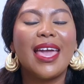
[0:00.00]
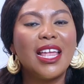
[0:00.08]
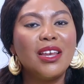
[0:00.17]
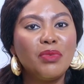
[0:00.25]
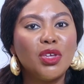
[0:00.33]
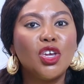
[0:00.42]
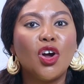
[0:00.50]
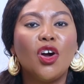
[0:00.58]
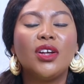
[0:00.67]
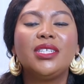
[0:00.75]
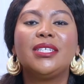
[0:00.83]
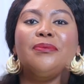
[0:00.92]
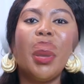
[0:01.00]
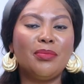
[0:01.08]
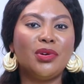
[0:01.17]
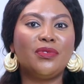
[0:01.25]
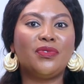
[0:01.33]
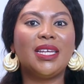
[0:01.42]
and beyond. All right, my
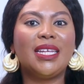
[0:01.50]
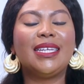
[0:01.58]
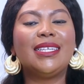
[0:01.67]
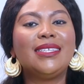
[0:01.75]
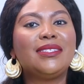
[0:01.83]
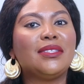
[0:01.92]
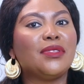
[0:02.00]
beautiful ladies,